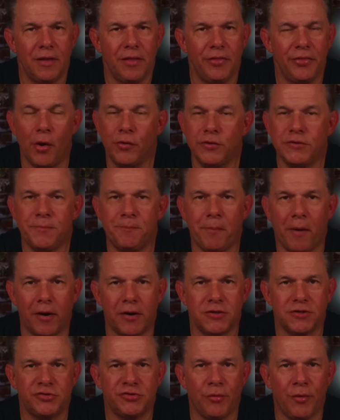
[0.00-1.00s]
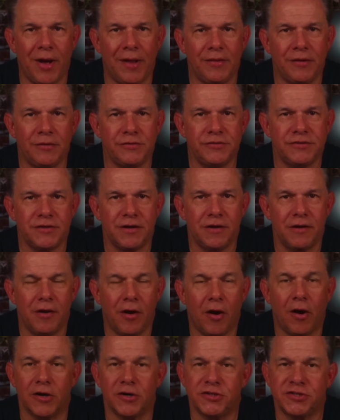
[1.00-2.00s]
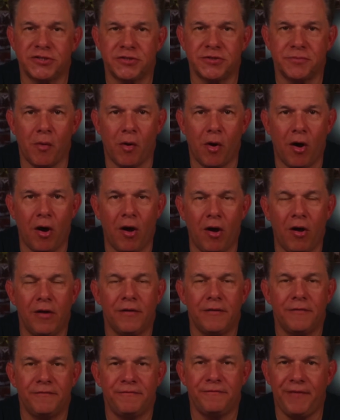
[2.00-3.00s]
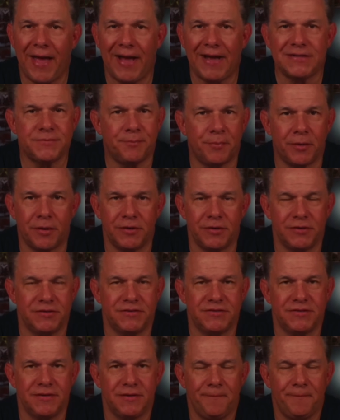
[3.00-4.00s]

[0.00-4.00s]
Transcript: those barn swallows are small, fast birds.